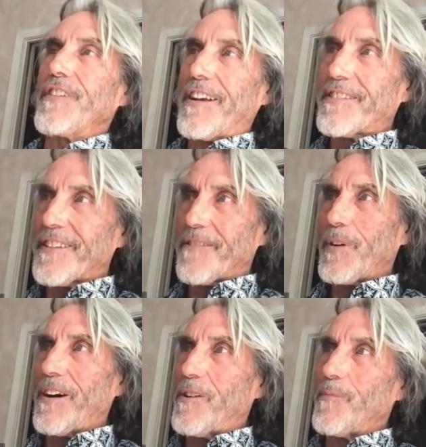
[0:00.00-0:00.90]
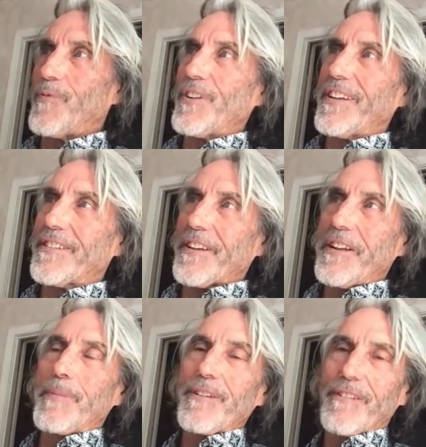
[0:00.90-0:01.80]
I said, well, hopefully it's going
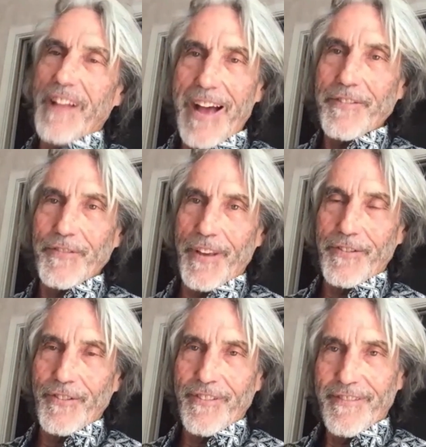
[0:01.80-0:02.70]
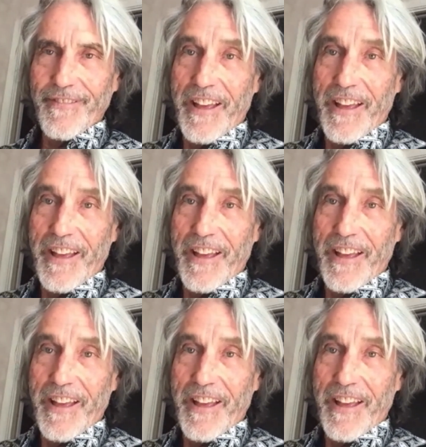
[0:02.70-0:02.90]
to be your last session.